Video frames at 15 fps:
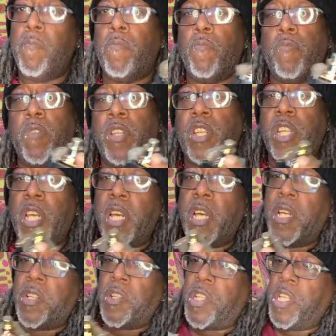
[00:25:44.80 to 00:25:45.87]
we
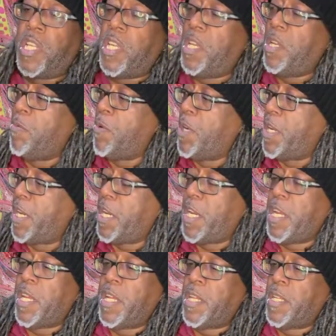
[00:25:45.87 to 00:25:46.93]
shall see what it
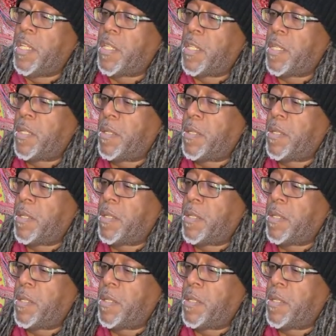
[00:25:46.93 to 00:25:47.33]
is.